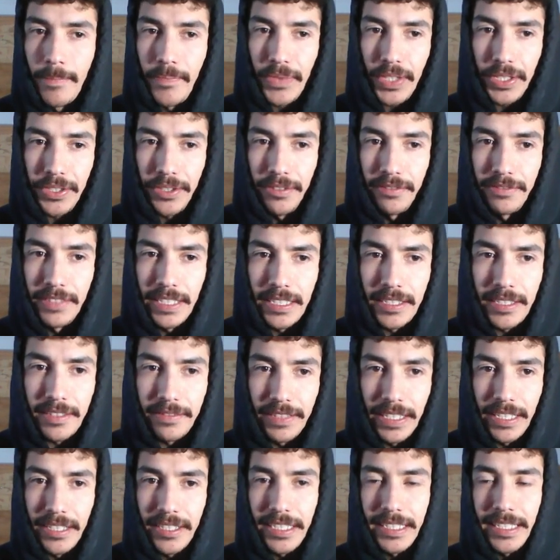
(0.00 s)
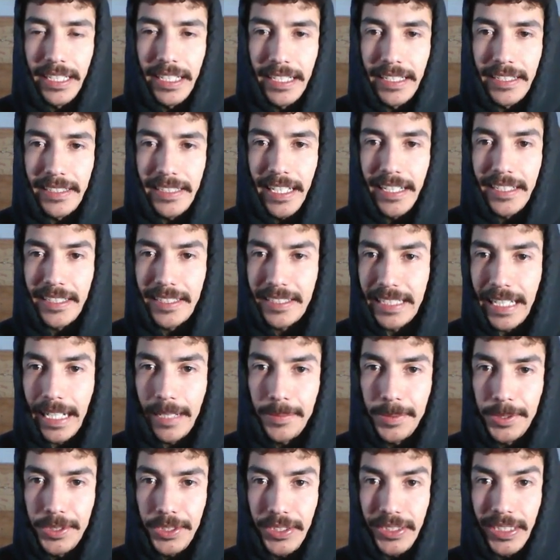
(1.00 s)
So very, very nice, and
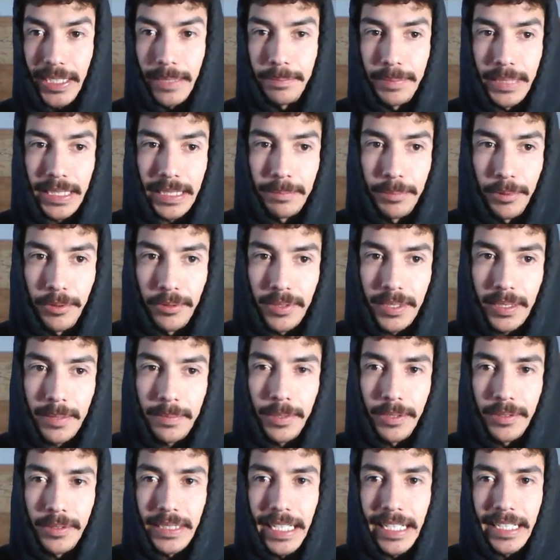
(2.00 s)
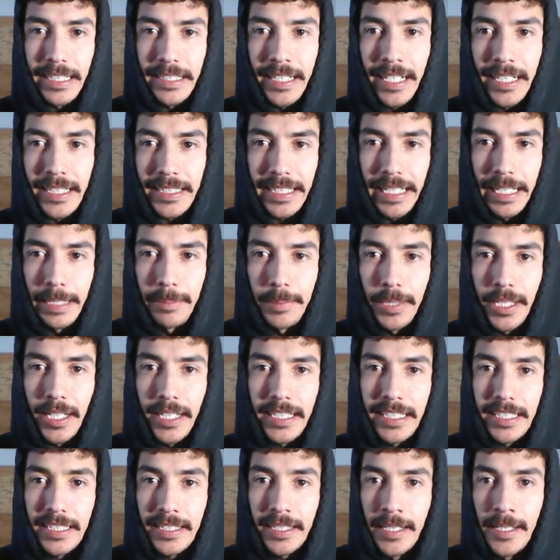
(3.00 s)
establishes a big board, both a 9k
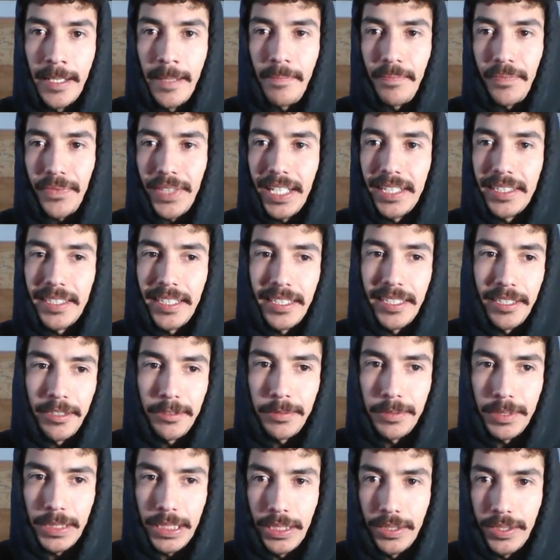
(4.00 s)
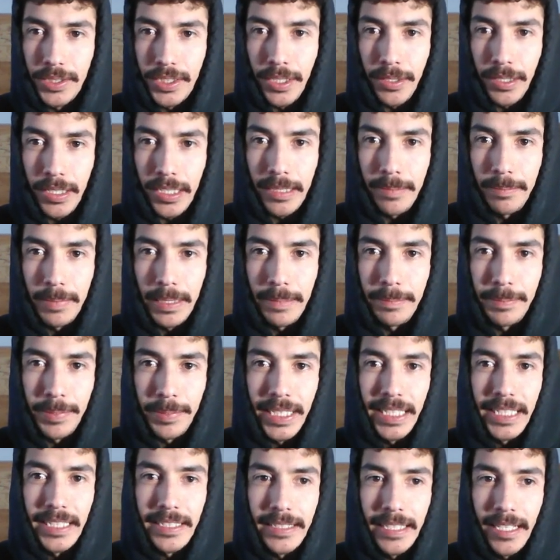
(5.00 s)
body, and then it will usually be
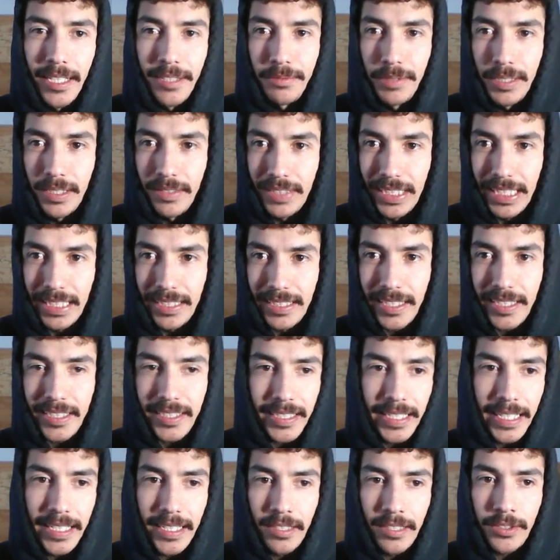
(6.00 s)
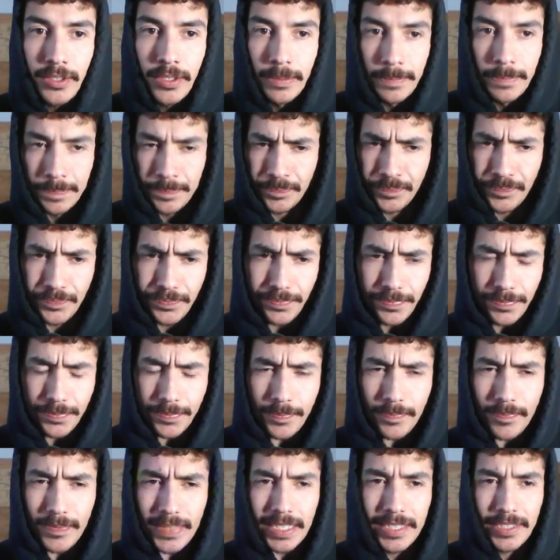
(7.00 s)
playing down one of these 6ks.
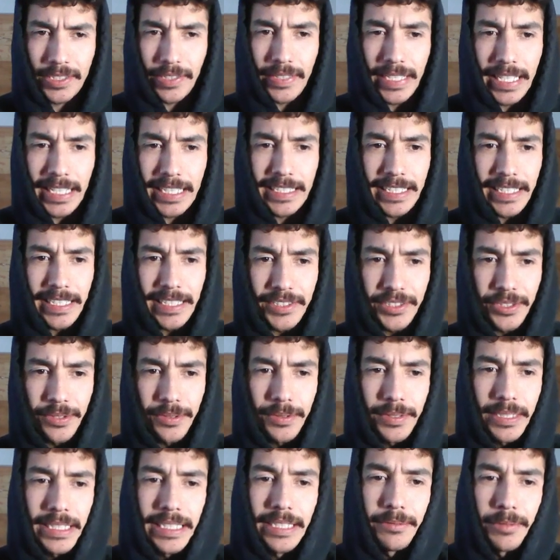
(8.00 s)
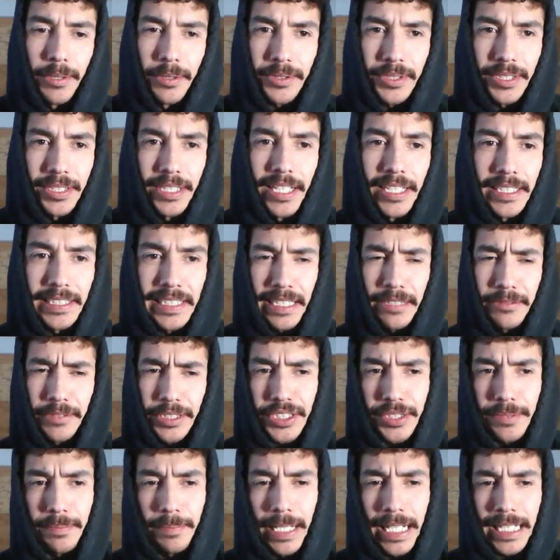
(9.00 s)
So getting into the Rosinante, which
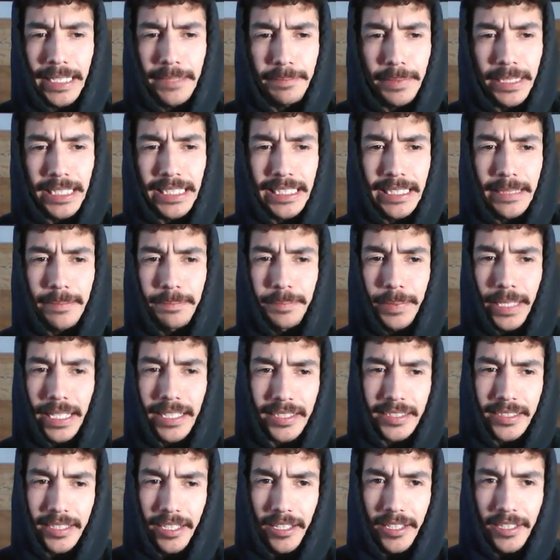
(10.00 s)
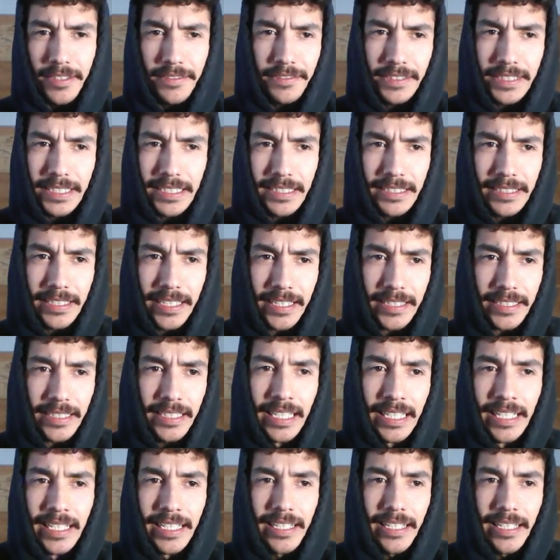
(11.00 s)
might be the best card for this deck,
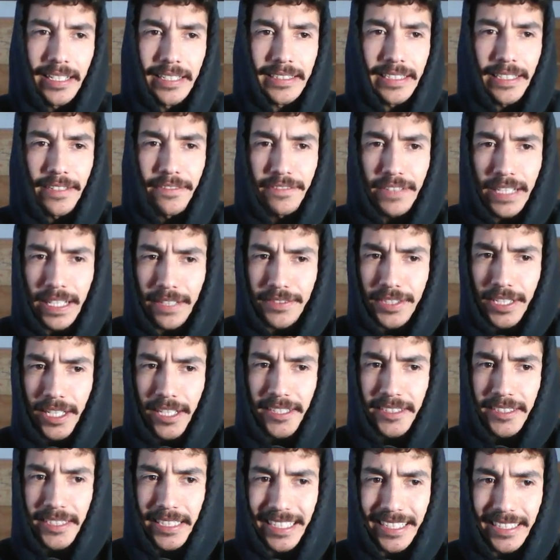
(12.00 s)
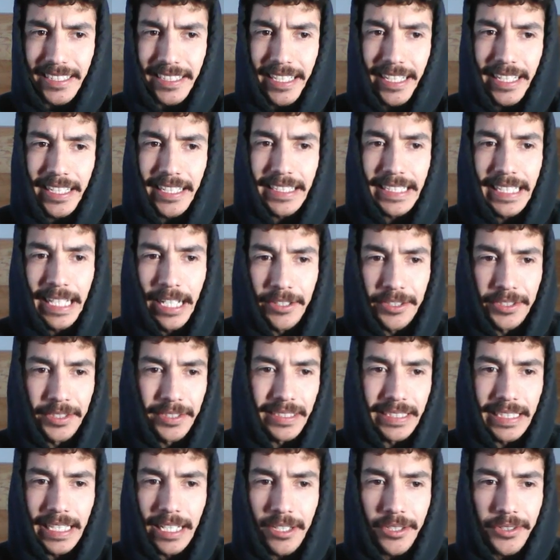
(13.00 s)
it is a 5-cost 6k counter
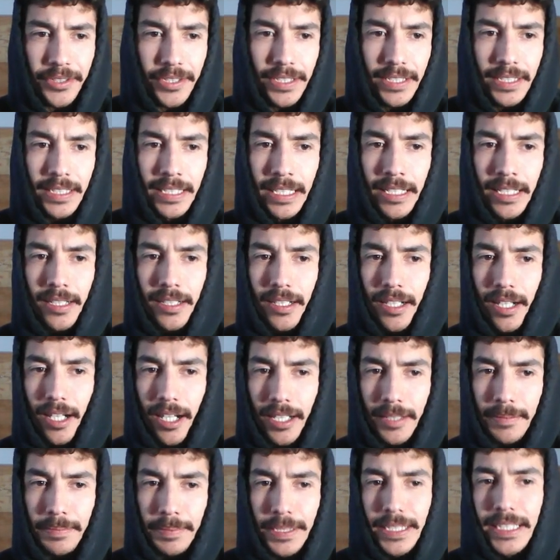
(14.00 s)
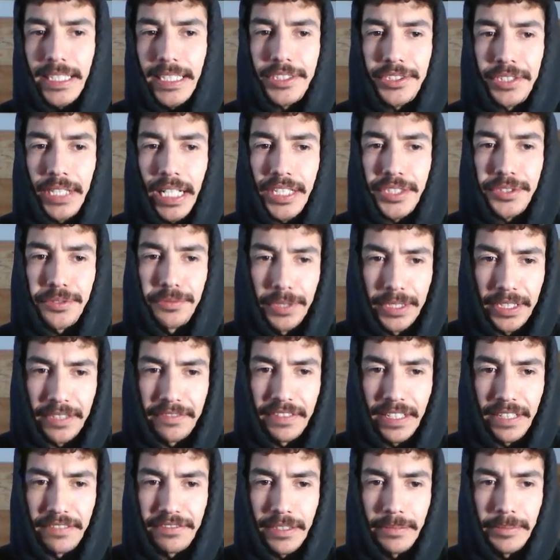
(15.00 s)
1000 on play, trash 1
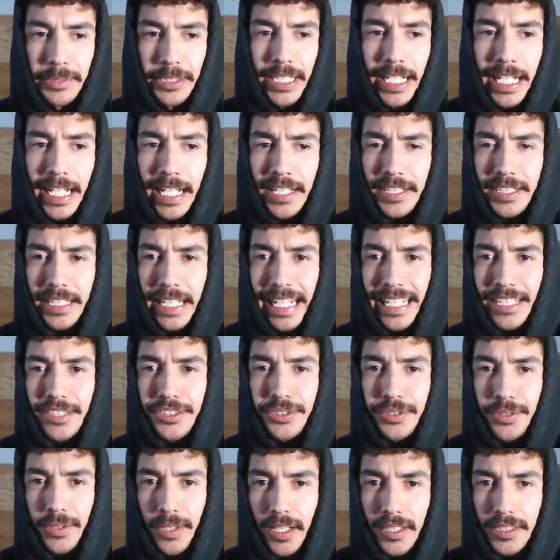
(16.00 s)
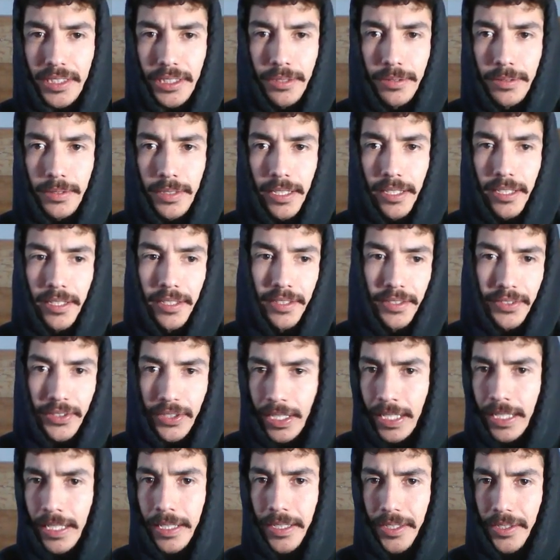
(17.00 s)
event from your hand and draw 2 cards.
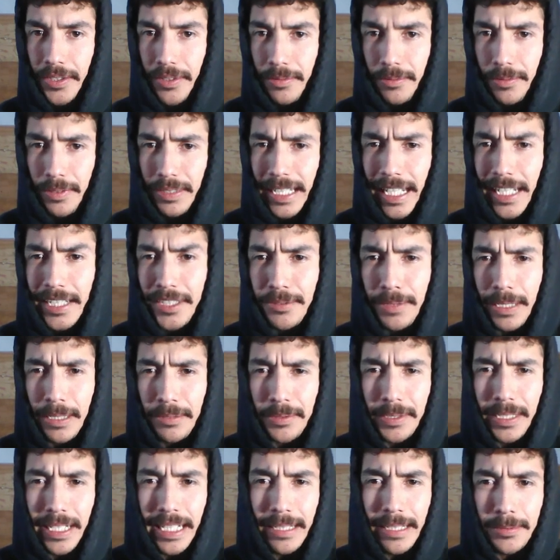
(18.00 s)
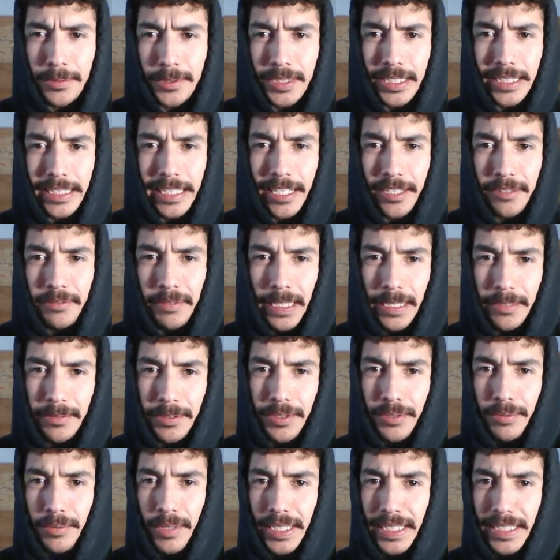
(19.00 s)
So that's why we're able to get away with
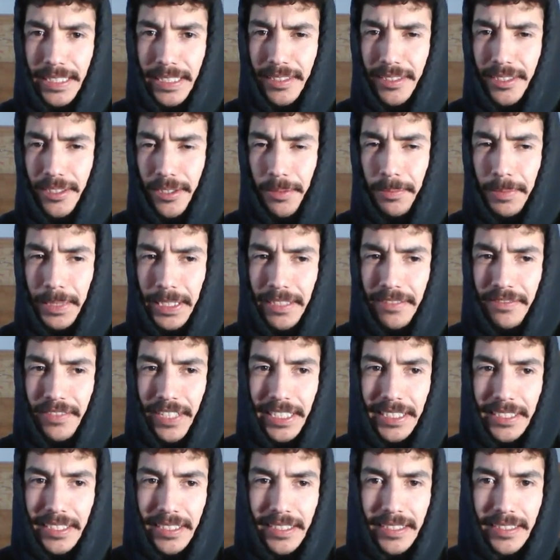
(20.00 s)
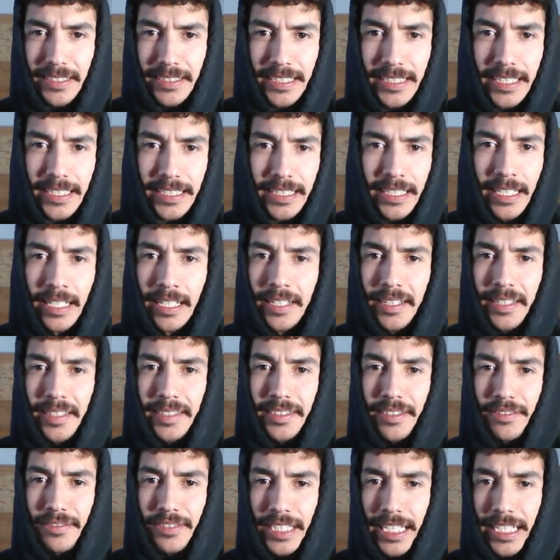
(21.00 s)
running so many events in this deck, is
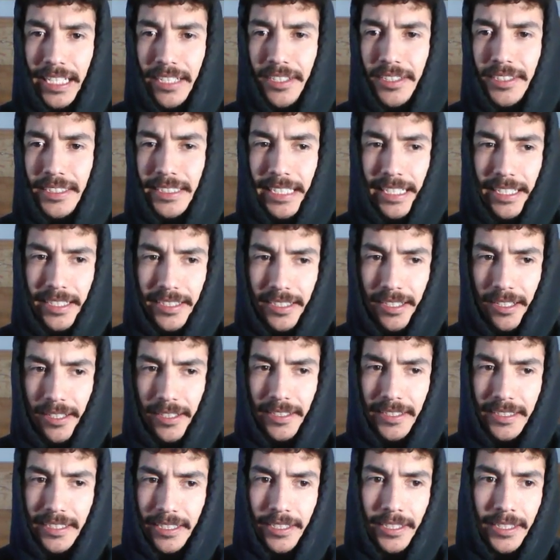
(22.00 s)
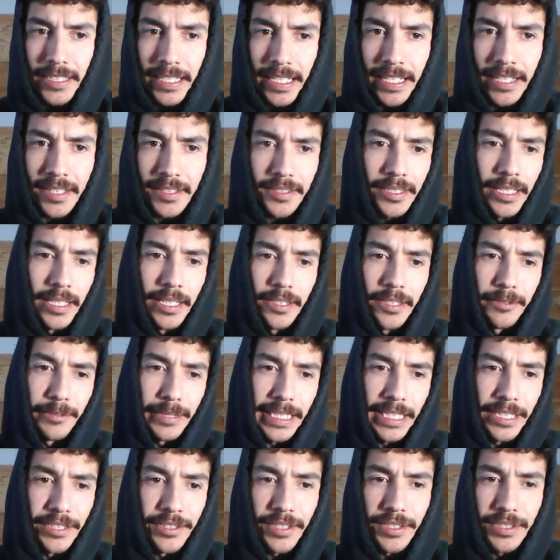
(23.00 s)
if they are dead cards in our hand, we
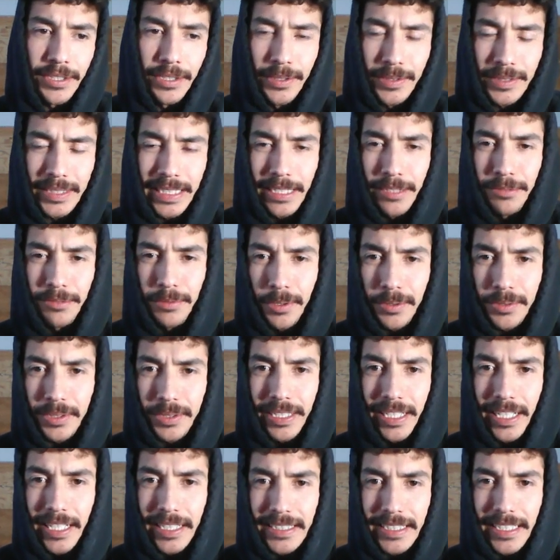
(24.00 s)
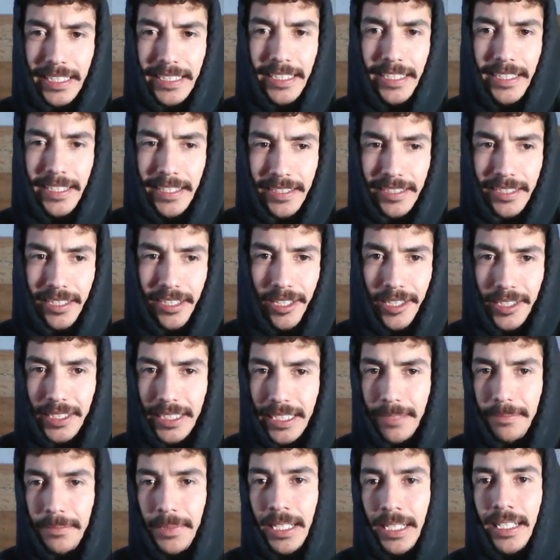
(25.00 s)
can just use the Rosinante to discard
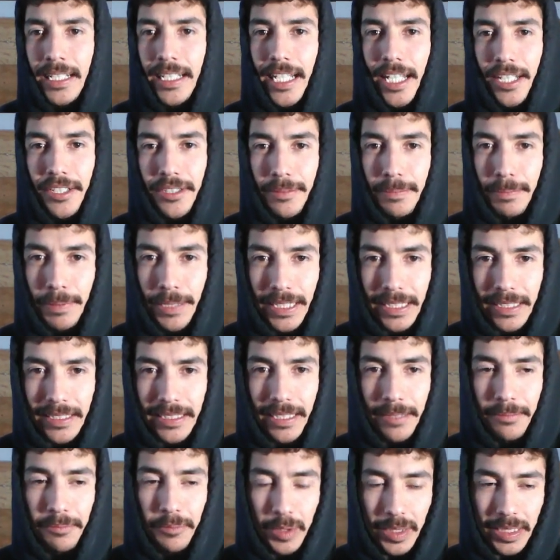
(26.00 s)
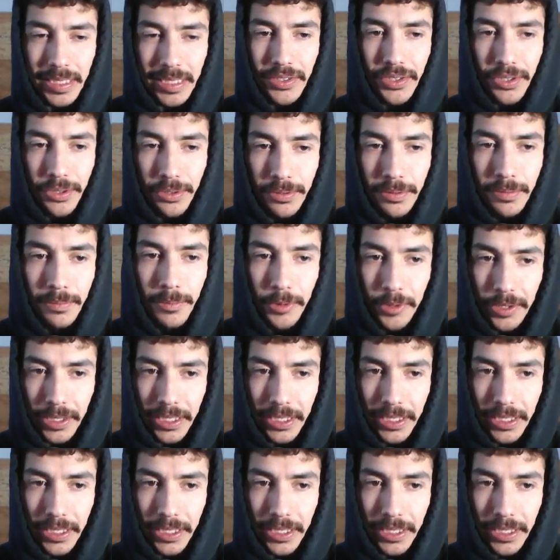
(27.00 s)
them and replace them with 2 more